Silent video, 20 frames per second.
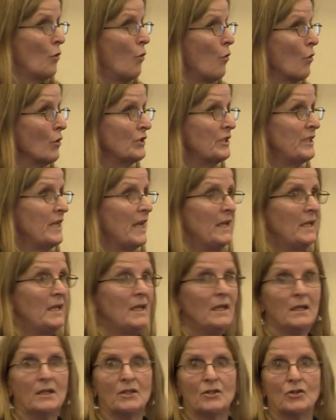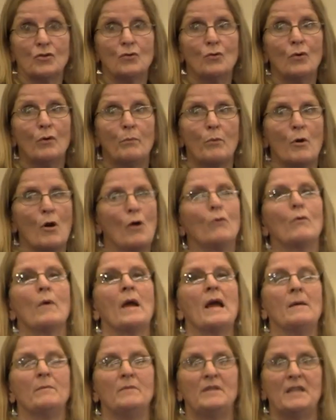course taking and school
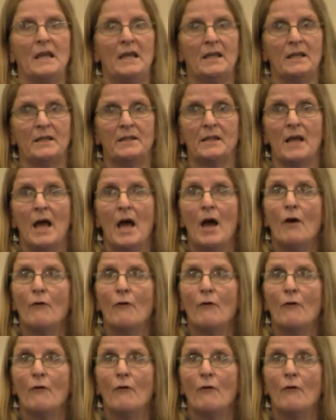programs is